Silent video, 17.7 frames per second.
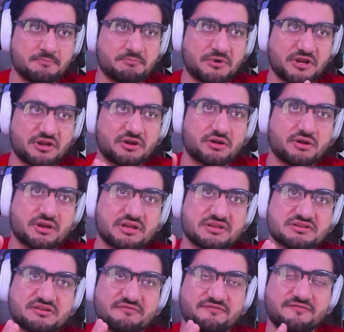But her
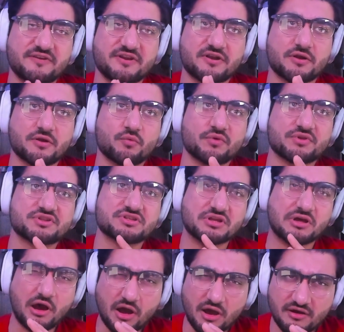interfering with
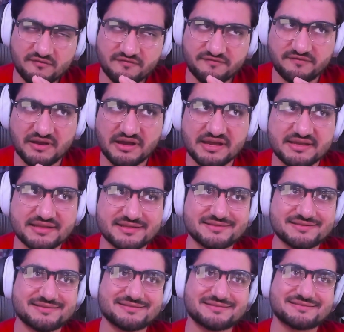Toph, I
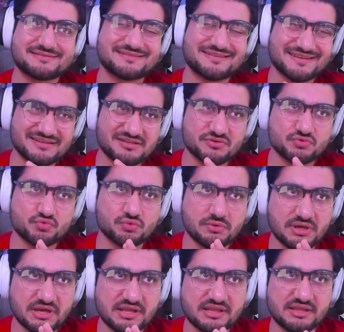didn't
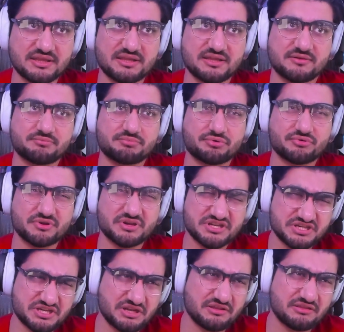really
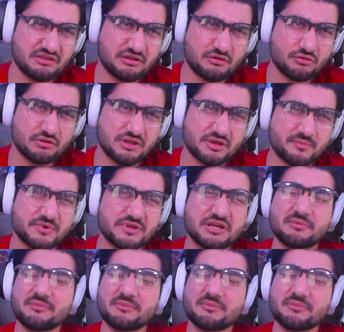appreciate that all that much.